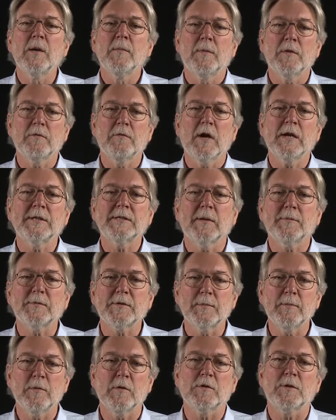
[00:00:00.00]
but right up
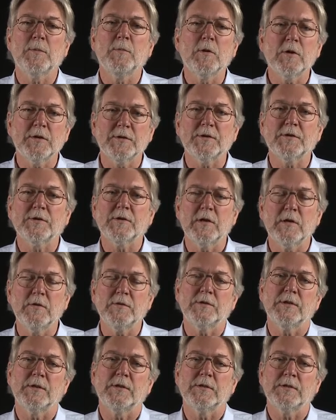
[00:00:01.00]
to multi-monitor
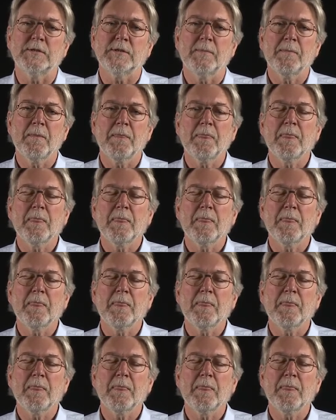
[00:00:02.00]
solutions.